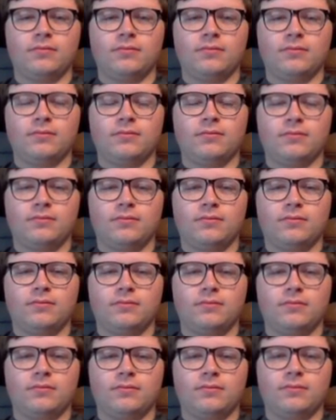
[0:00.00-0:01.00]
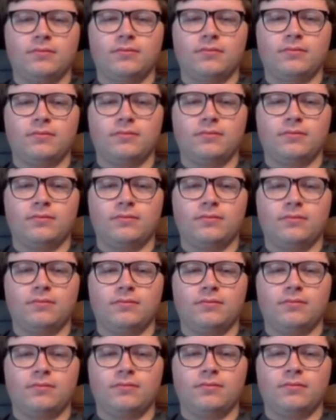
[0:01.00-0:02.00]

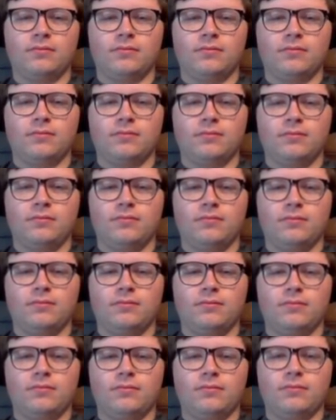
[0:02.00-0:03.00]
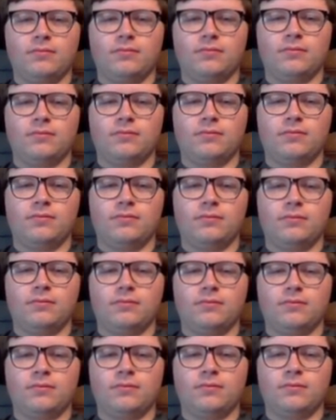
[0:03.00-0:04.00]

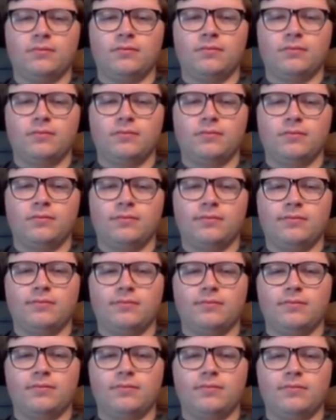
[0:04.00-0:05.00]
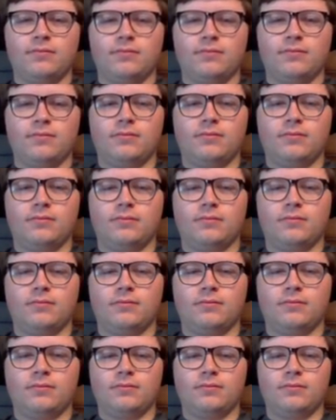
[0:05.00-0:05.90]
(silent)